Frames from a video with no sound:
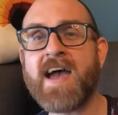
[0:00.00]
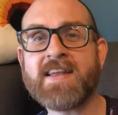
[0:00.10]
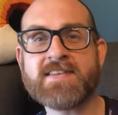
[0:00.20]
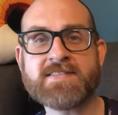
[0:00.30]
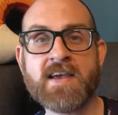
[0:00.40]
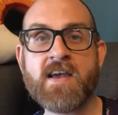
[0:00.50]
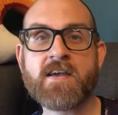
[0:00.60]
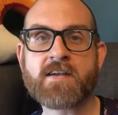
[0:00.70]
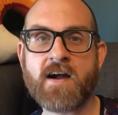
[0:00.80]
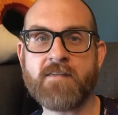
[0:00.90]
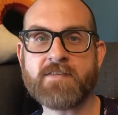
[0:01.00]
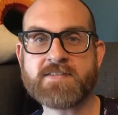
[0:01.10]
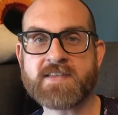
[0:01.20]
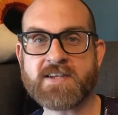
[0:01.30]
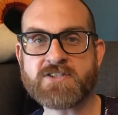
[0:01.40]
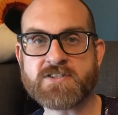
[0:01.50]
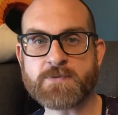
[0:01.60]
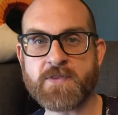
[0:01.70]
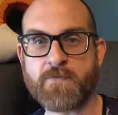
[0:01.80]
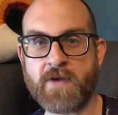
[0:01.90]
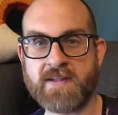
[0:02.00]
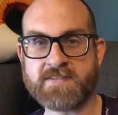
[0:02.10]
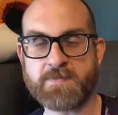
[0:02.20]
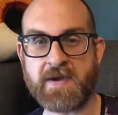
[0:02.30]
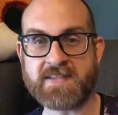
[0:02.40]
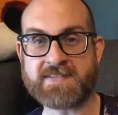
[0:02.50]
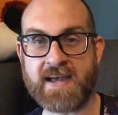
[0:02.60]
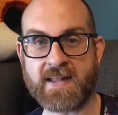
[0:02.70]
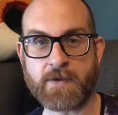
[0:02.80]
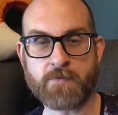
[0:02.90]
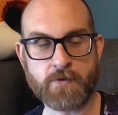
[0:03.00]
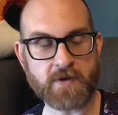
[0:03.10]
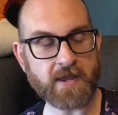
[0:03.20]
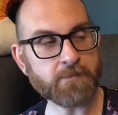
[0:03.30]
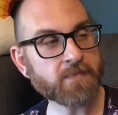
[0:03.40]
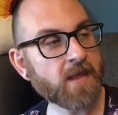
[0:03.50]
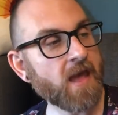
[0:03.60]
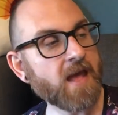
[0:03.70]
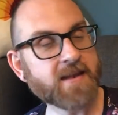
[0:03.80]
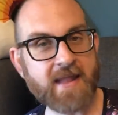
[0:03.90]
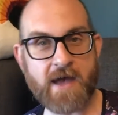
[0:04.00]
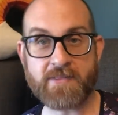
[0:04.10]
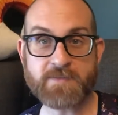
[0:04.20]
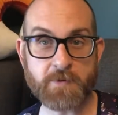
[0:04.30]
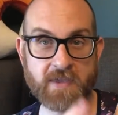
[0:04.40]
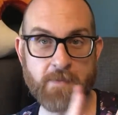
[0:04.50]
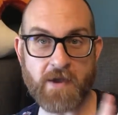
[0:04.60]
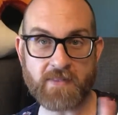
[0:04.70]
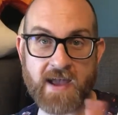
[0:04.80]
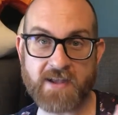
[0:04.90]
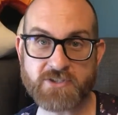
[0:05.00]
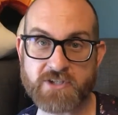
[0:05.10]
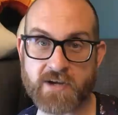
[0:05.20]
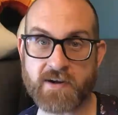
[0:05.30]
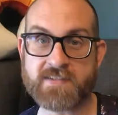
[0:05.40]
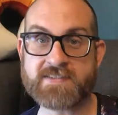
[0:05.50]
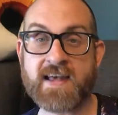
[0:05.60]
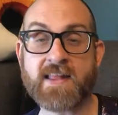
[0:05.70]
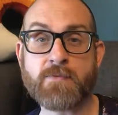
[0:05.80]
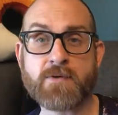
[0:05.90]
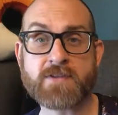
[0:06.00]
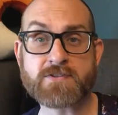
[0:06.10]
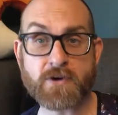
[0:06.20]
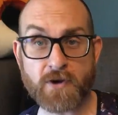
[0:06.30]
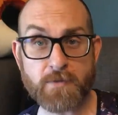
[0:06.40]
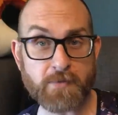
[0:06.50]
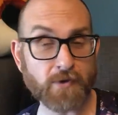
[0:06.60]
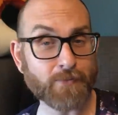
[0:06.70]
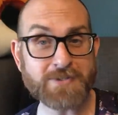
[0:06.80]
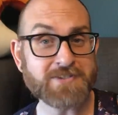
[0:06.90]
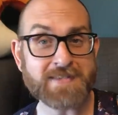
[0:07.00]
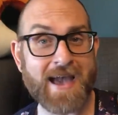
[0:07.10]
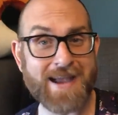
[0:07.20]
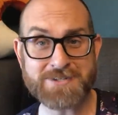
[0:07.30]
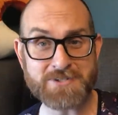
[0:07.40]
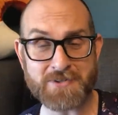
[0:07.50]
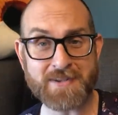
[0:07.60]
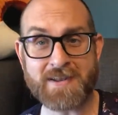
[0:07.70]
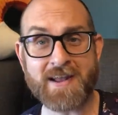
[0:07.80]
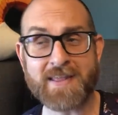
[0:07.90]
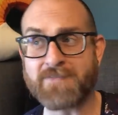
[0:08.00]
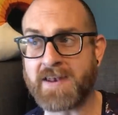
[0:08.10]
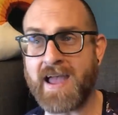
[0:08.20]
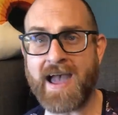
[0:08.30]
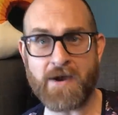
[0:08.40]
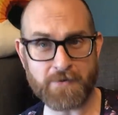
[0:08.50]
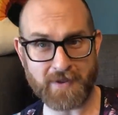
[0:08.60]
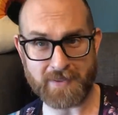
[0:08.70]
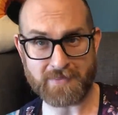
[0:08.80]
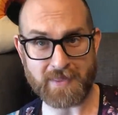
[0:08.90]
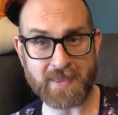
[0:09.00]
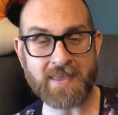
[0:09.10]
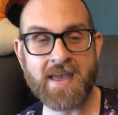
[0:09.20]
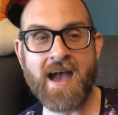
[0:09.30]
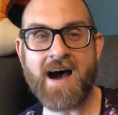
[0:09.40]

that is Conversations with Friends by Sally Rooney. Now, this book came out last year, and Sally Rooney's current book, which is actually not even out, I think,